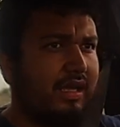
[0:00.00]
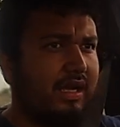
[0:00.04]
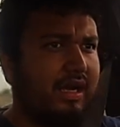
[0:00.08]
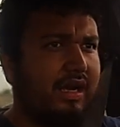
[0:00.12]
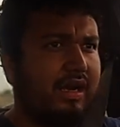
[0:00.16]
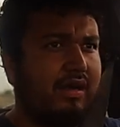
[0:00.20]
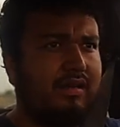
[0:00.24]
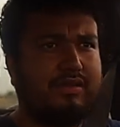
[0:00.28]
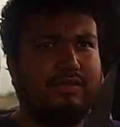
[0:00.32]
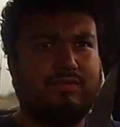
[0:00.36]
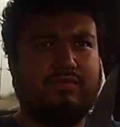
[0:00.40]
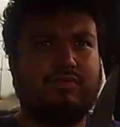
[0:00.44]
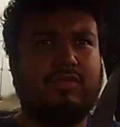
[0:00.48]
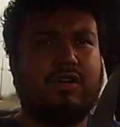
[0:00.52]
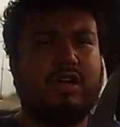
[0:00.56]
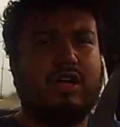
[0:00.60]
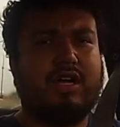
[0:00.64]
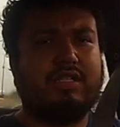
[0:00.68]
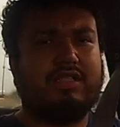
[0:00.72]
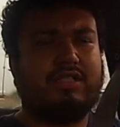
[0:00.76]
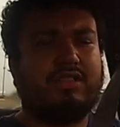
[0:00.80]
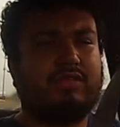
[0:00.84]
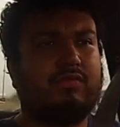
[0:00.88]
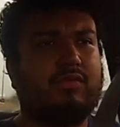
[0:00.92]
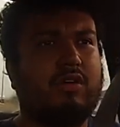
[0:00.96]
I
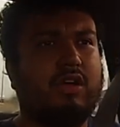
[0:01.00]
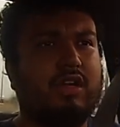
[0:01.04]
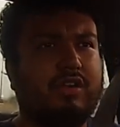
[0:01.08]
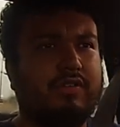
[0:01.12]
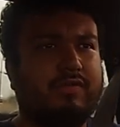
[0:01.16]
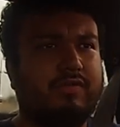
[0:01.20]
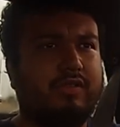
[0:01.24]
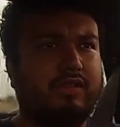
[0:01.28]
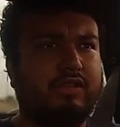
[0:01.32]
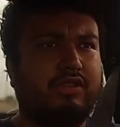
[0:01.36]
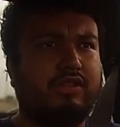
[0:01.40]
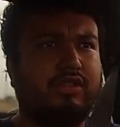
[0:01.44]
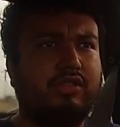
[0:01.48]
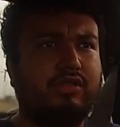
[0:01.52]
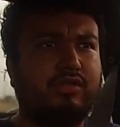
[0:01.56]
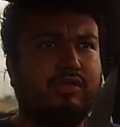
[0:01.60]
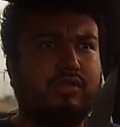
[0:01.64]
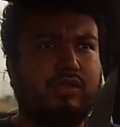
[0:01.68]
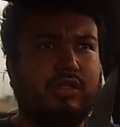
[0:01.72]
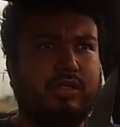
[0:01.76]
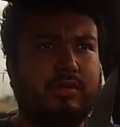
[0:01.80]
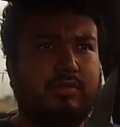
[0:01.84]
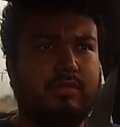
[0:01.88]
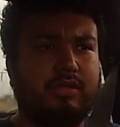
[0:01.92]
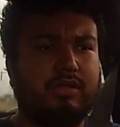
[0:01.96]
just wanted for 2
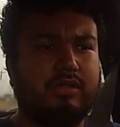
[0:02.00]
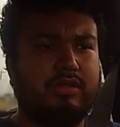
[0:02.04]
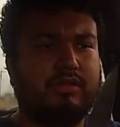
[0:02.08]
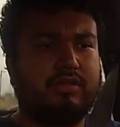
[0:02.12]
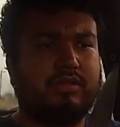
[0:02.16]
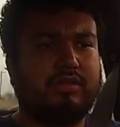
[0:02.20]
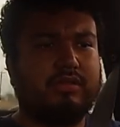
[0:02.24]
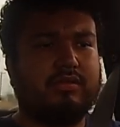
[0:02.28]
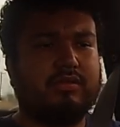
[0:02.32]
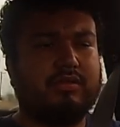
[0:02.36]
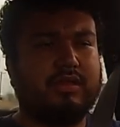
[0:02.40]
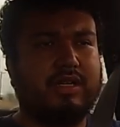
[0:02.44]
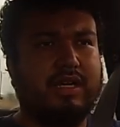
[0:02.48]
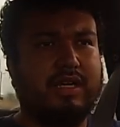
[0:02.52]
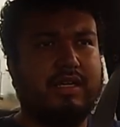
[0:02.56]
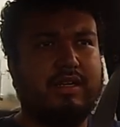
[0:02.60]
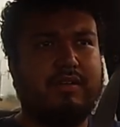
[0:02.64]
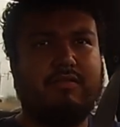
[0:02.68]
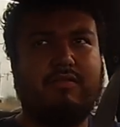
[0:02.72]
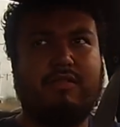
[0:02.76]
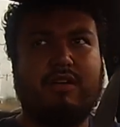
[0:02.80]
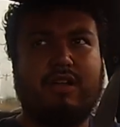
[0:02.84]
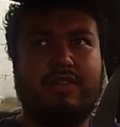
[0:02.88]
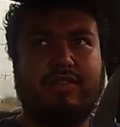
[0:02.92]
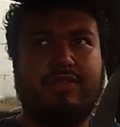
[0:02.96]
trimmers. I
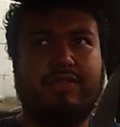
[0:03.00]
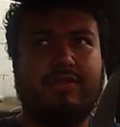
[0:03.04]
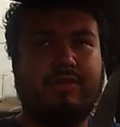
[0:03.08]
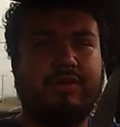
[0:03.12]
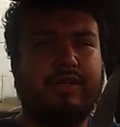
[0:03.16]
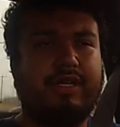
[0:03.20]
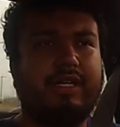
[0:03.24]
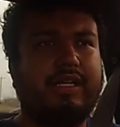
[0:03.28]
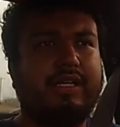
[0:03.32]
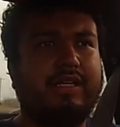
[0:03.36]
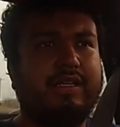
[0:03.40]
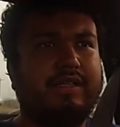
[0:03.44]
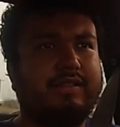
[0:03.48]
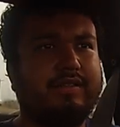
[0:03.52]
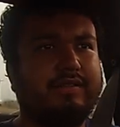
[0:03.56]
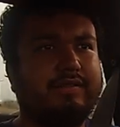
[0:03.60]
didn't want 3.